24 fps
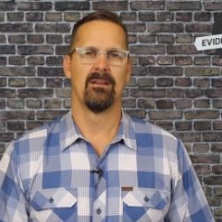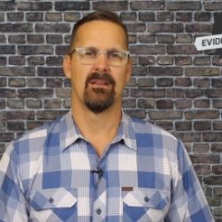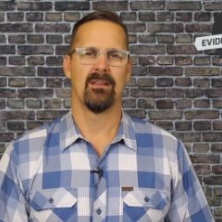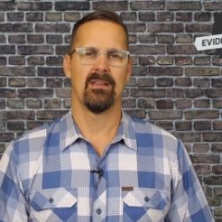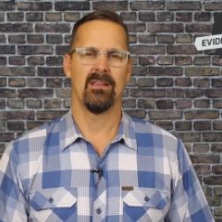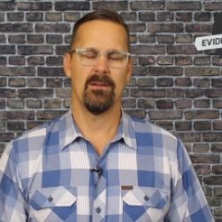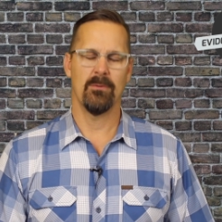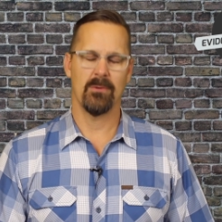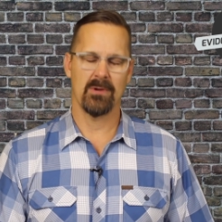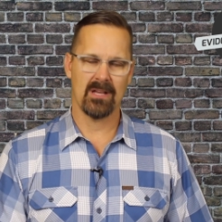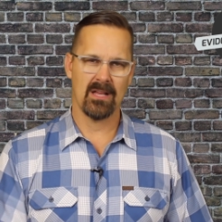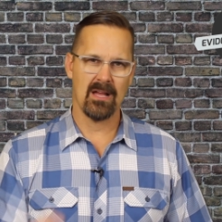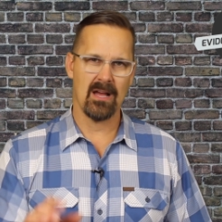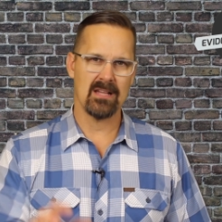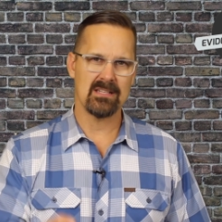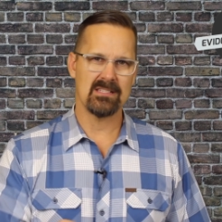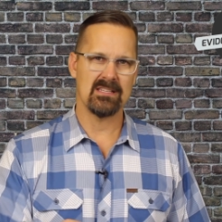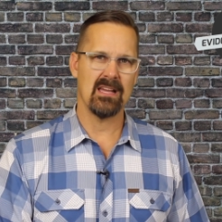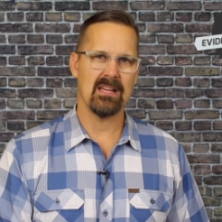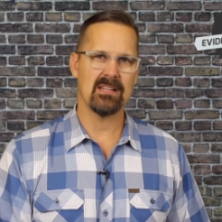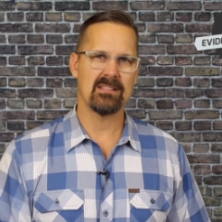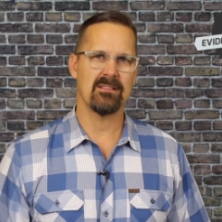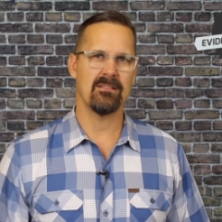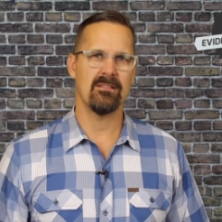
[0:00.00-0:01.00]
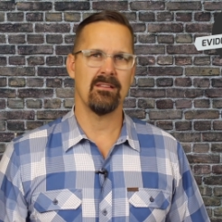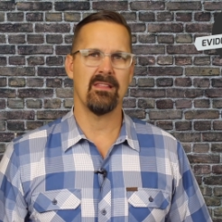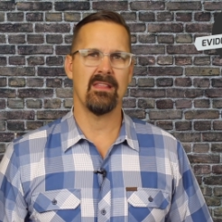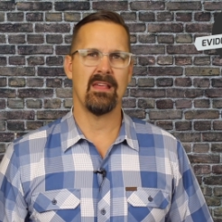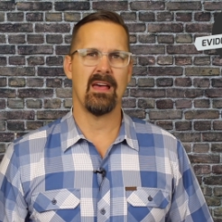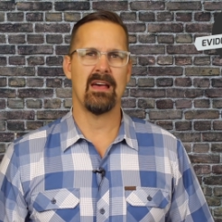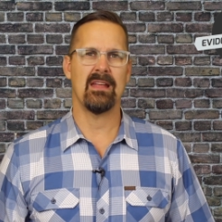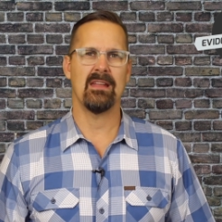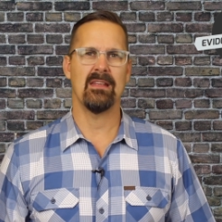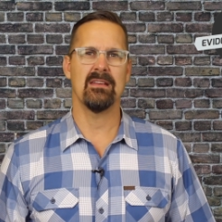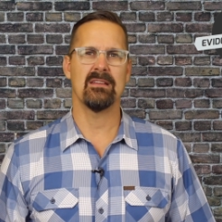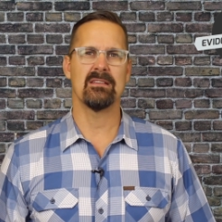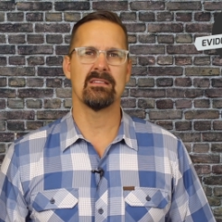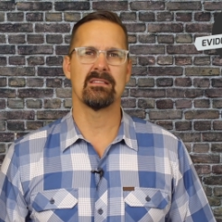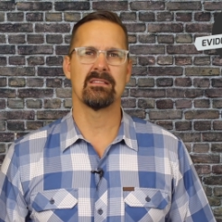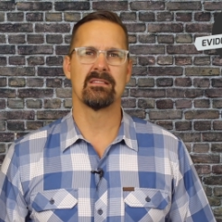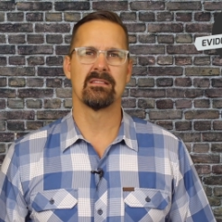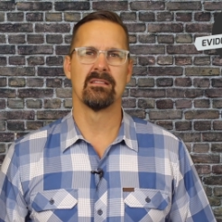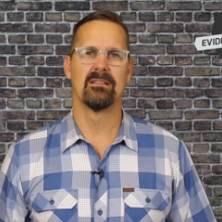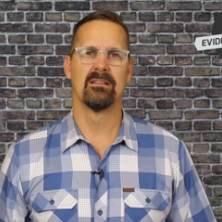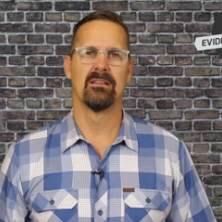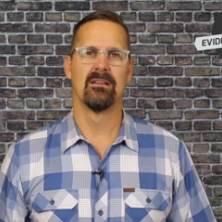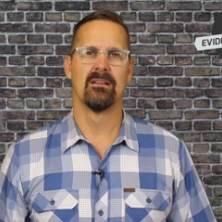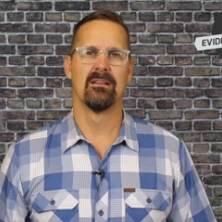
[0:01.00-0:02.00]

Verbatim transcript: You know what God's answer to that is?